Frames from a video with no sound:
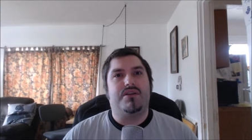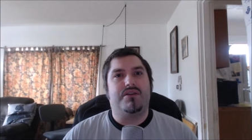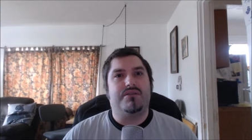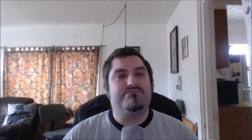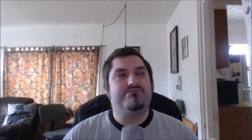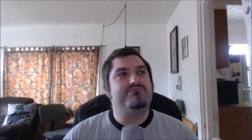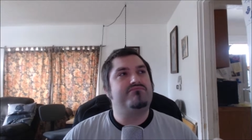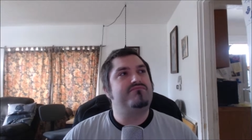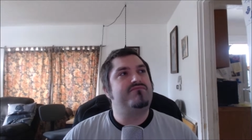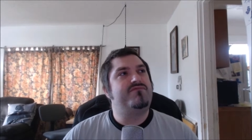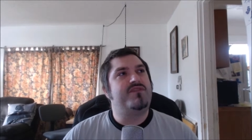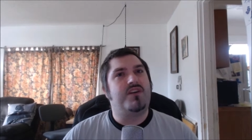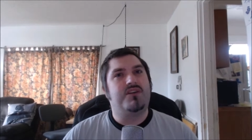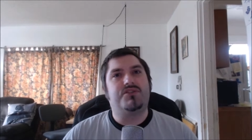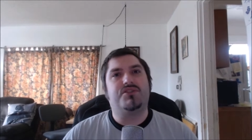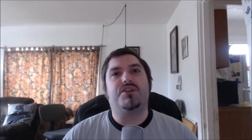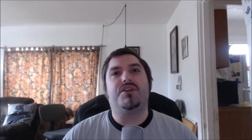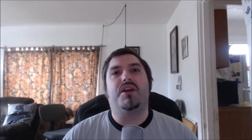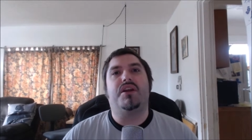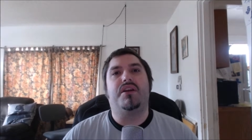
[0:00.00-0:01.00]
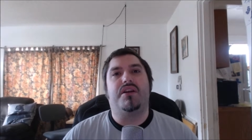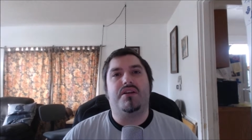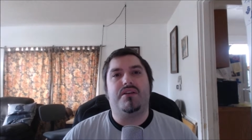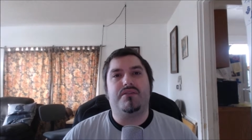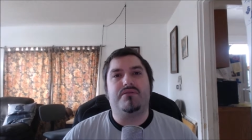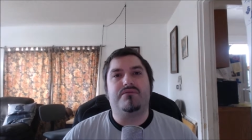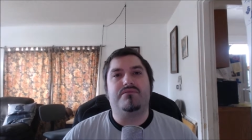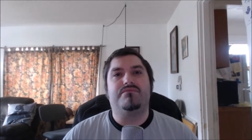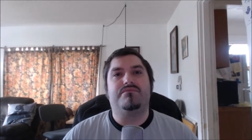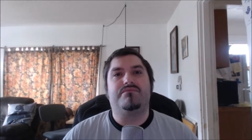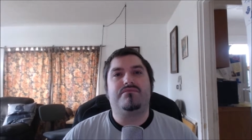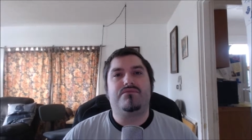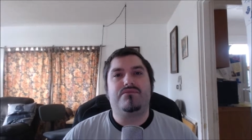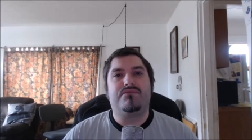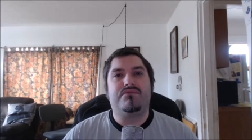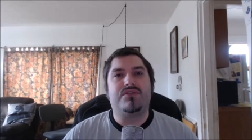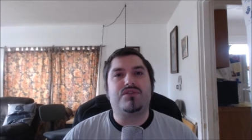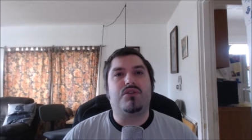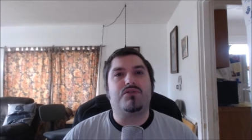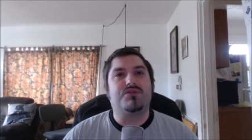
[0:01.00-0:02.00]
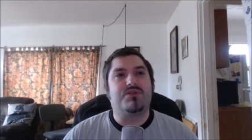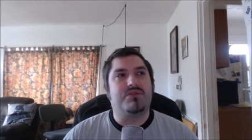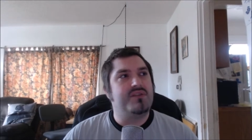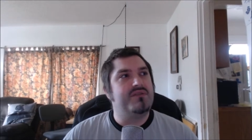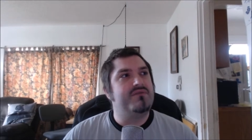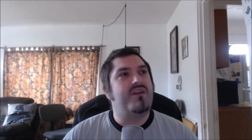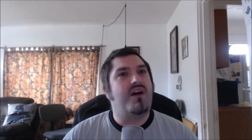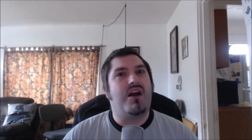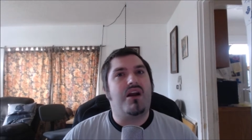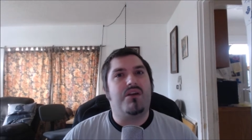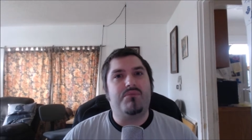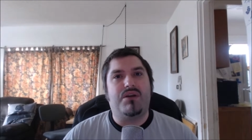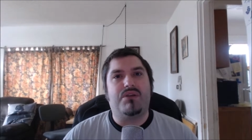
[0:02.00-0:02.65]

function in a social environment